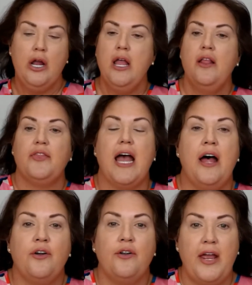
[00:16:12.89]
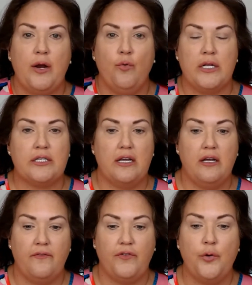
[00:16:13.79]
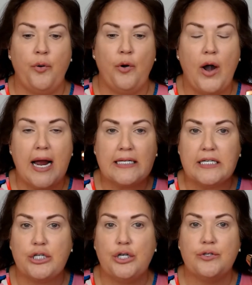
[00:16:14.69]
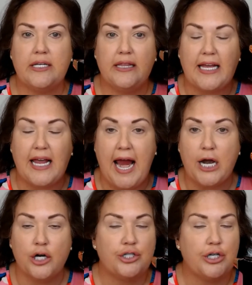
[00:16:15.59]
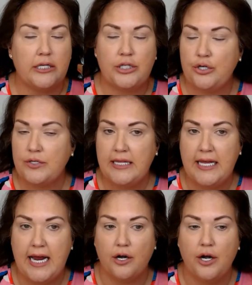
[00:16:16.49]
The other thing, once, if you practice using the air, just using the air,